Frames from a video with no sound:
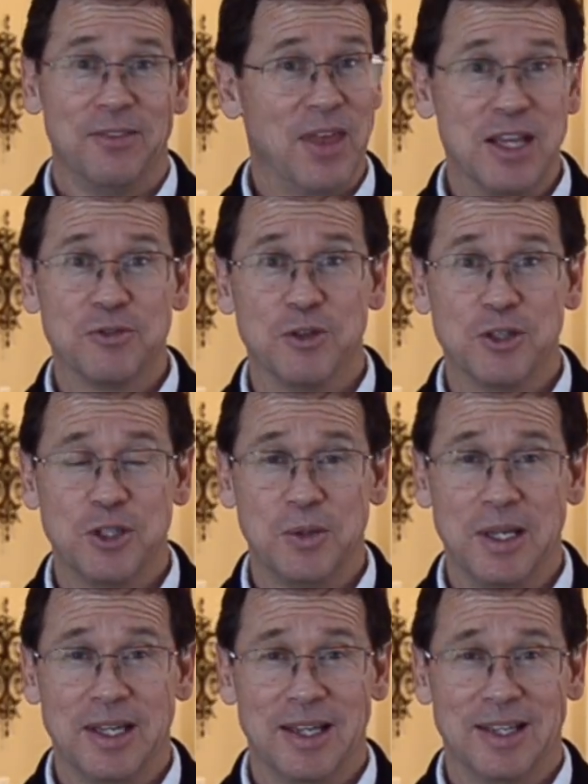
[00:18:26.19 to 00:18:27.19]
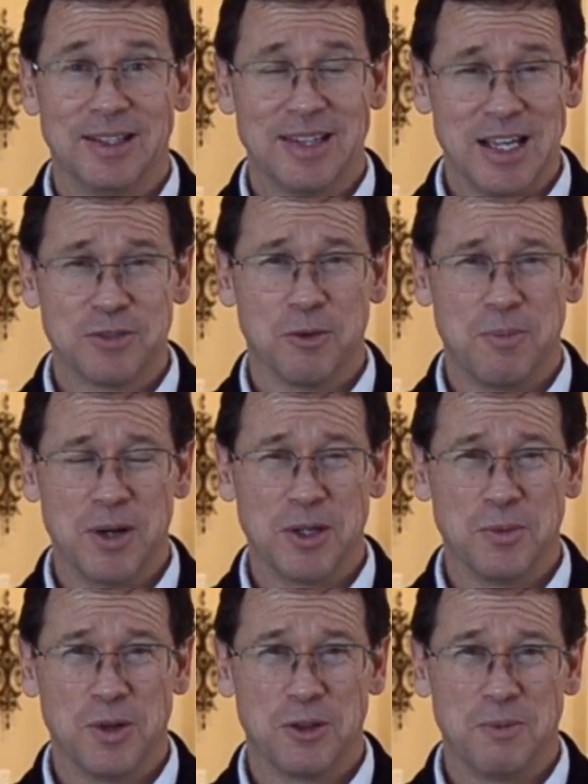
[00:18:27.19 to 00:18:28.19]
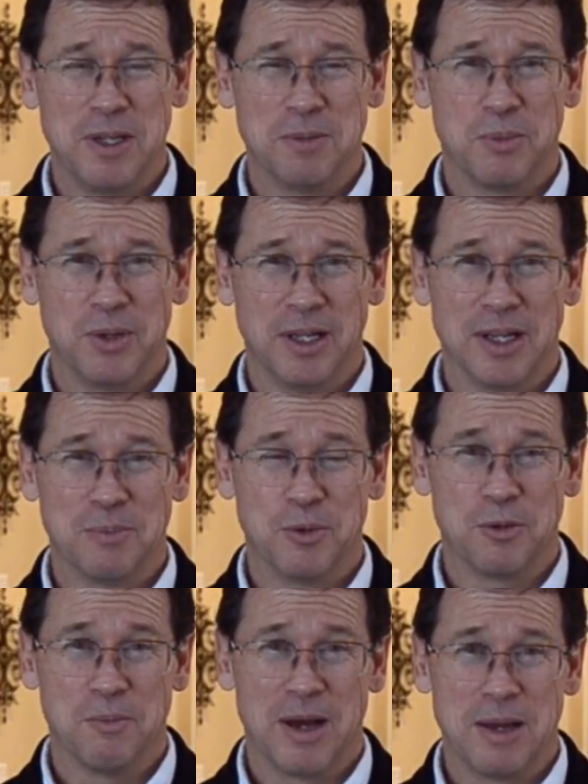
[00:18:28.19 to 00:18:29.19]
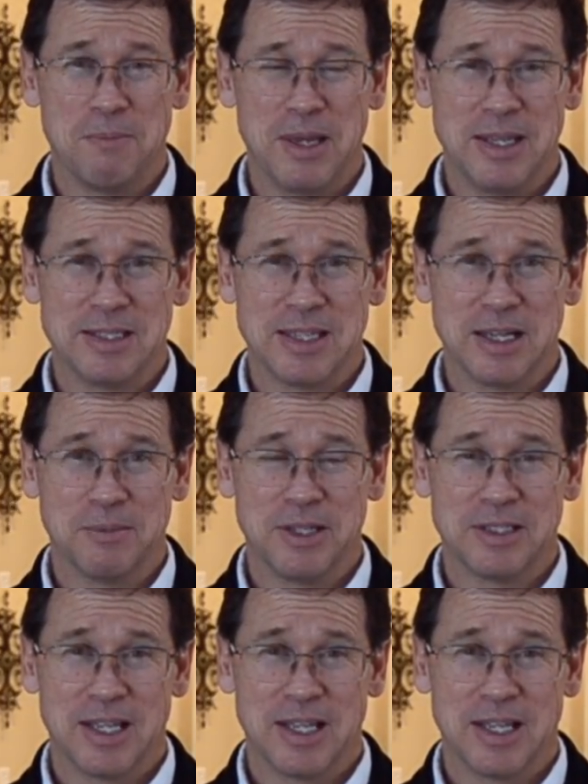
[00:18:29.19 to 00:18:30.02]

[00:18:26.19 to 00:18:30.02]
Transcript: Thanks for tuning in. Thanks for bearing with me and putting up with my mini segment.